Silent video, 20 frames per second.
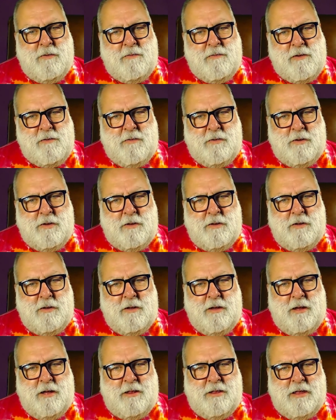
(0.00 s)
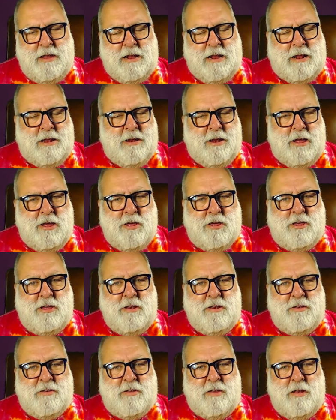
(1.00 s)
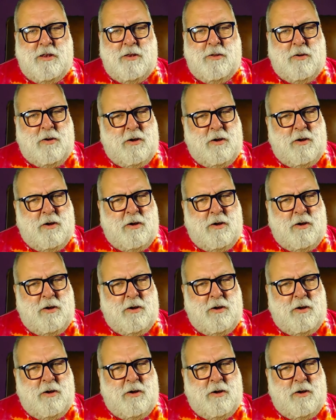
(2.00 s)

ever had the inclination to look